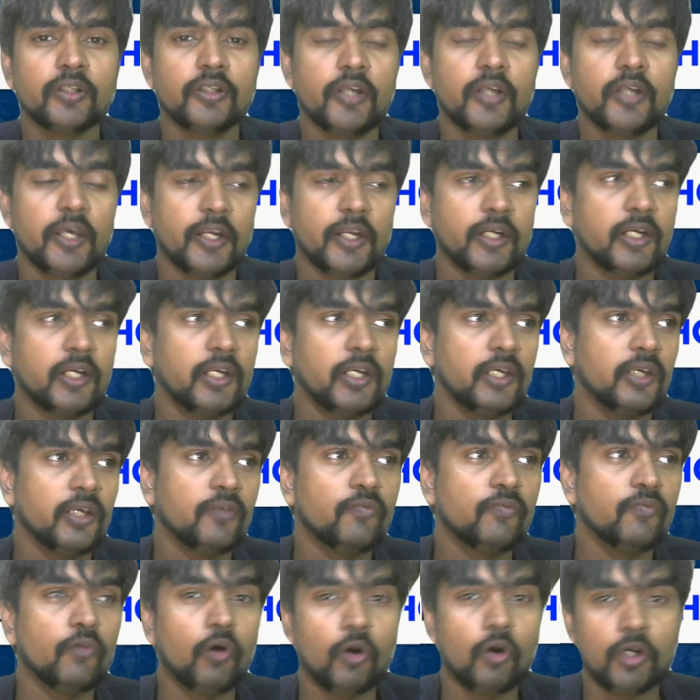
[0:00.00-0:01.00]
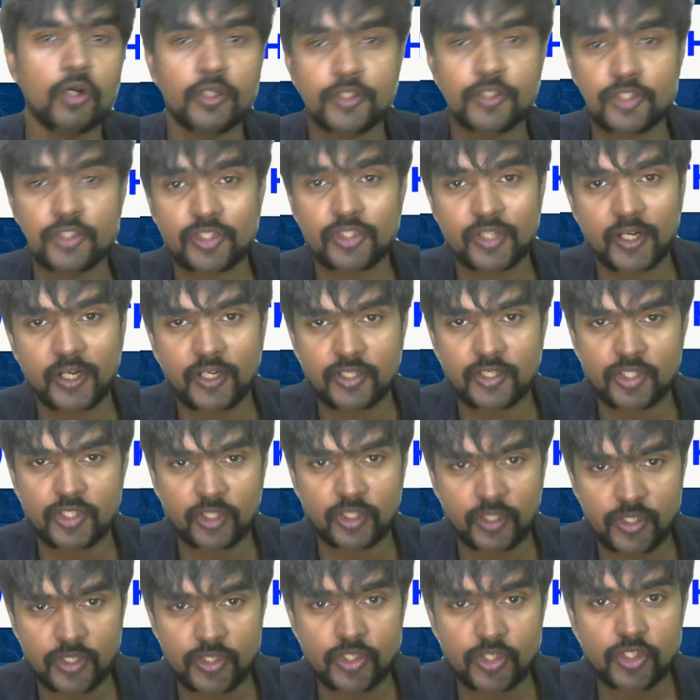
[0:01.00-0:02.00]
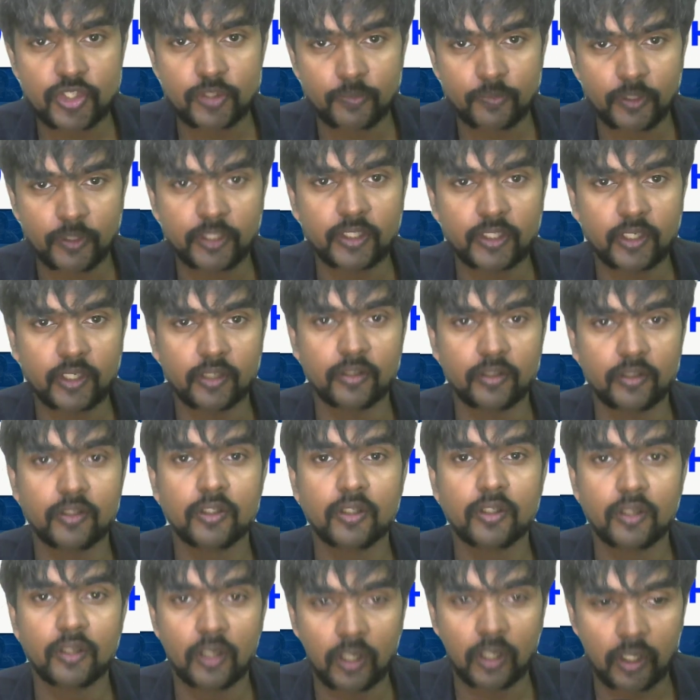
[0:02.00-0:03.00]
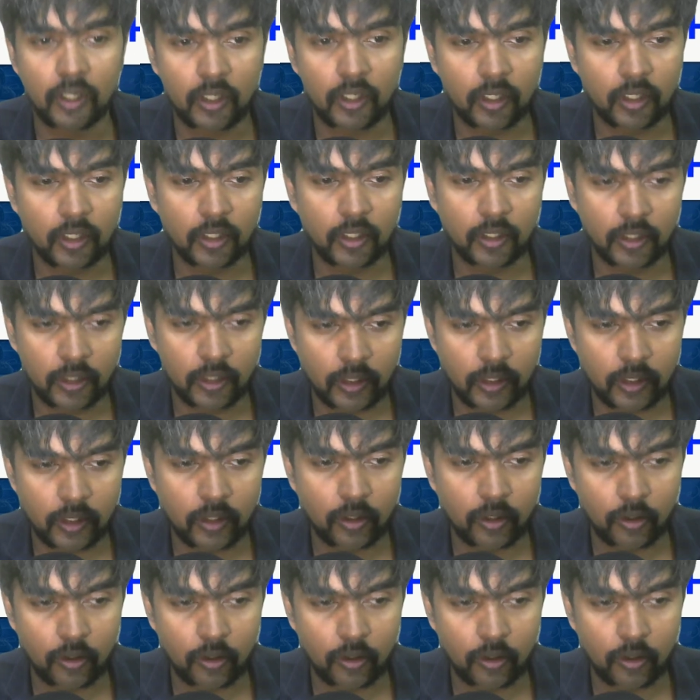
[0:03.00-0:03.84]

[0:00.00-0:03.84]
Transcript: directly involved in strategic decision making uh,